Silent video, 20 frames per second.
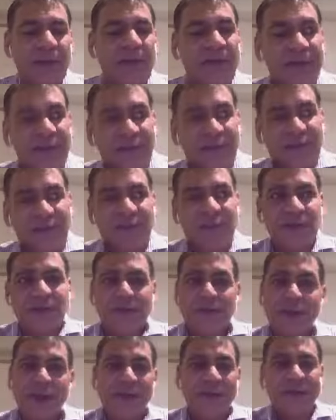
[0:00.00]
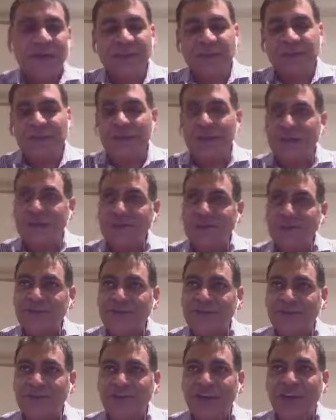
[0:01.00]
Yes, the technology is
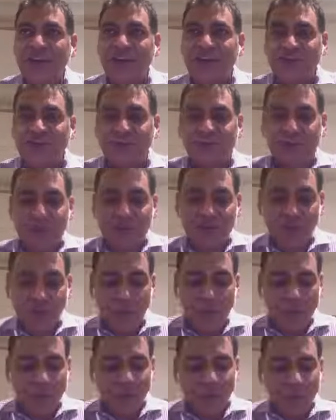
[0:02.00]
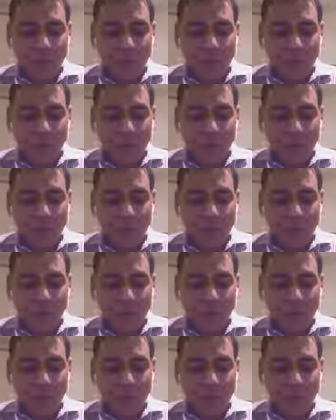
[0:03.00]
going to change. But you know what?